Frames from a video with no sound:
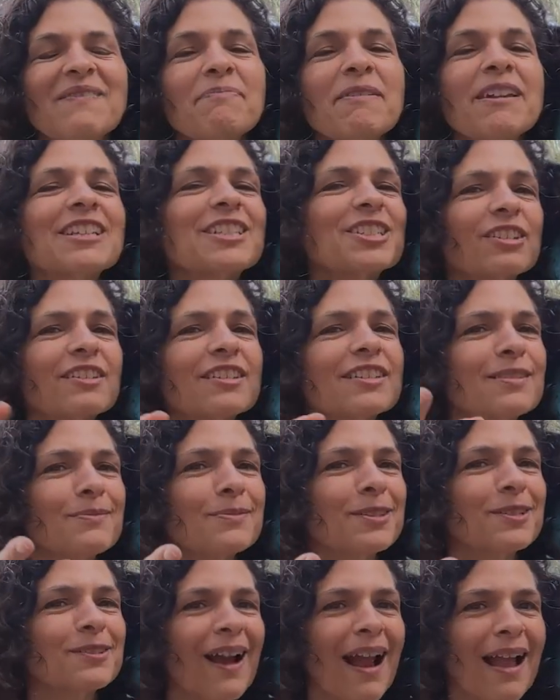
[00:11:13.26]
Be sure to
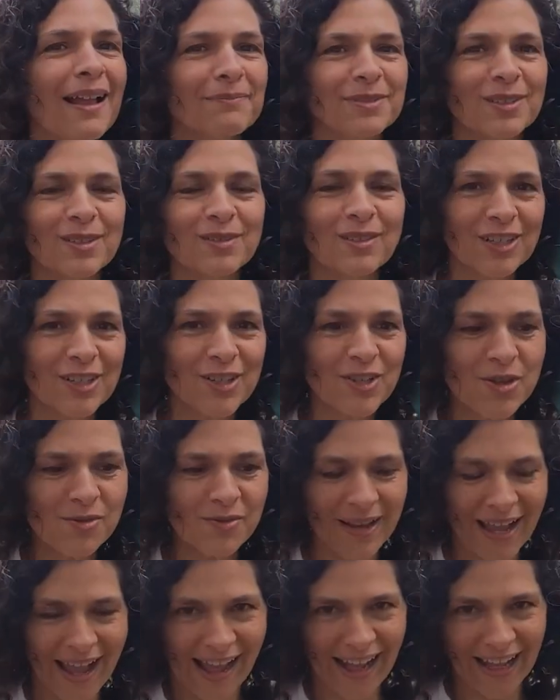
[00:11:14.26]
subscribe so that
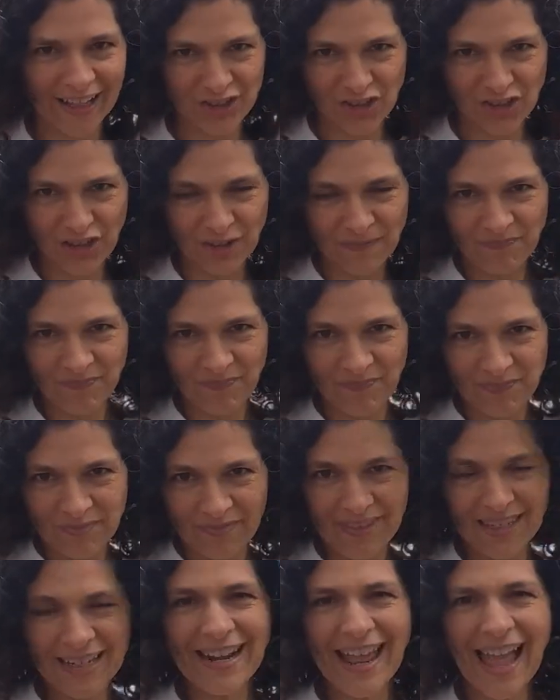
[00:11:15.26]
you catch
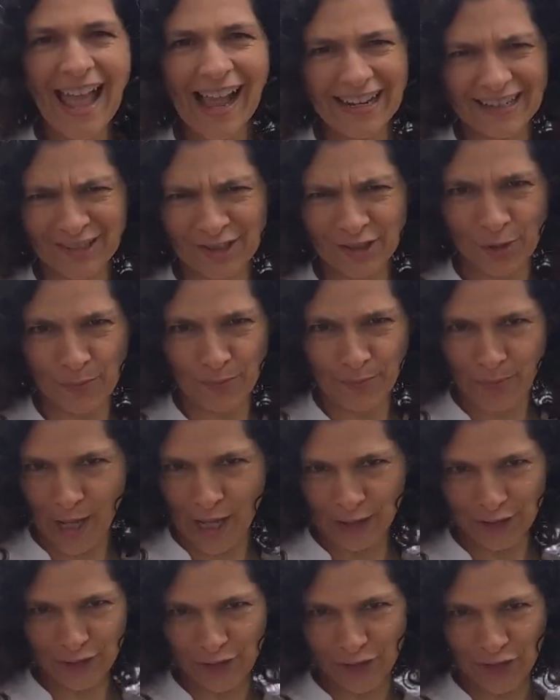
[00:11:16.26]
the next
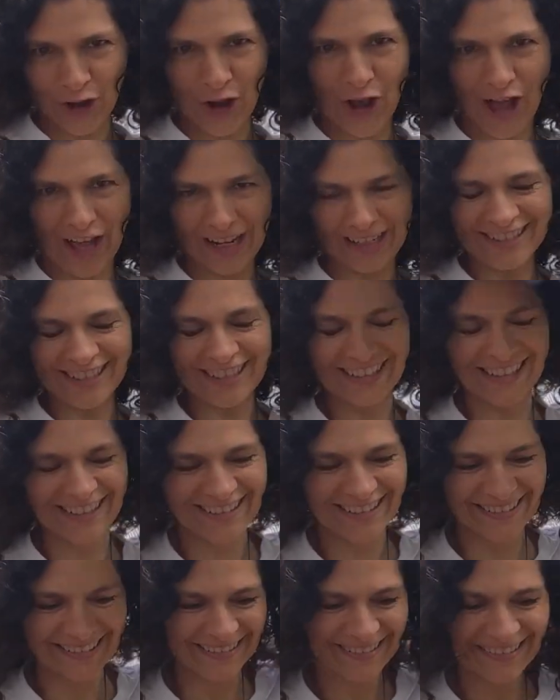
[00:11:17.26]
butt shot
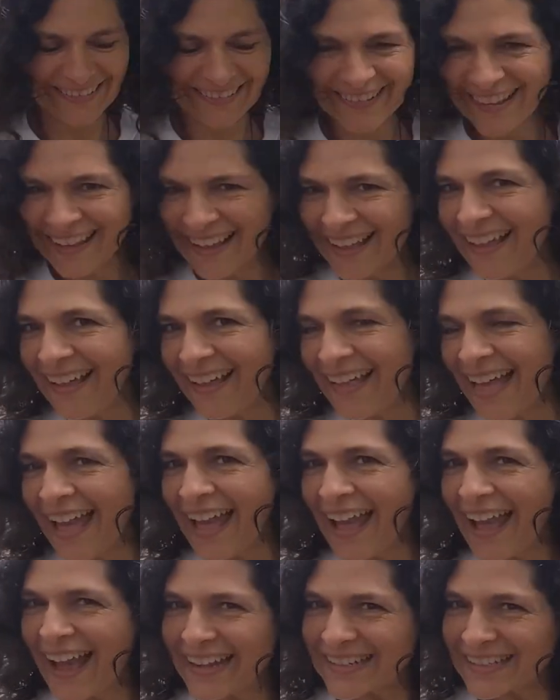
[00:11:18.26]

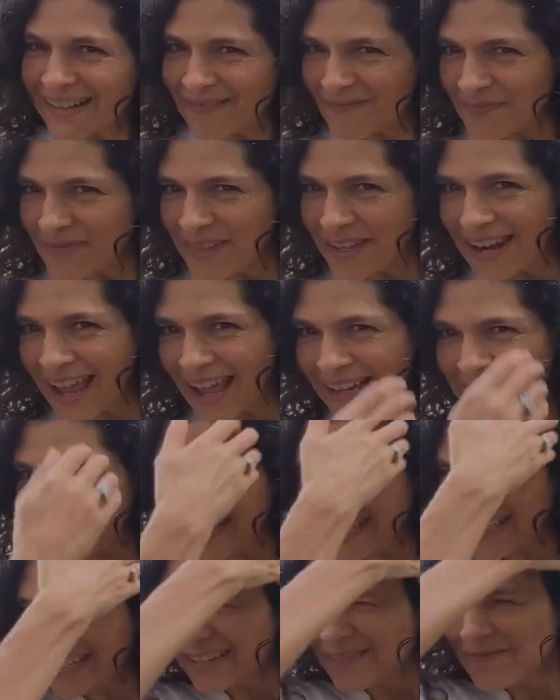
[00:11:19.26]
and the
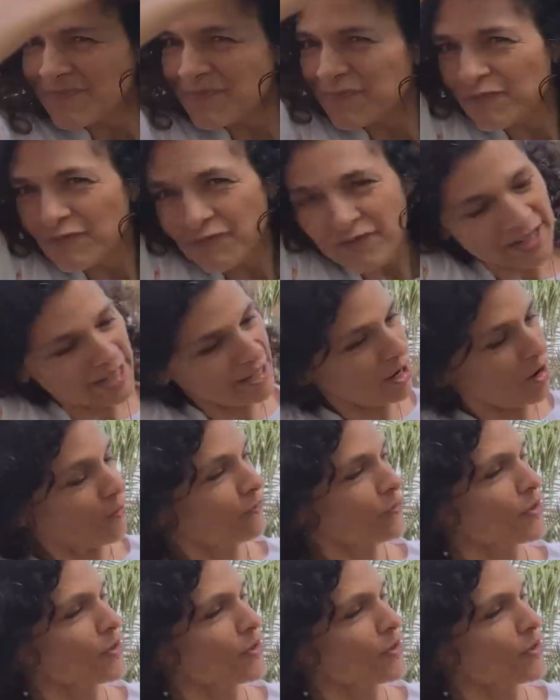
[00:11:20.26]
next video.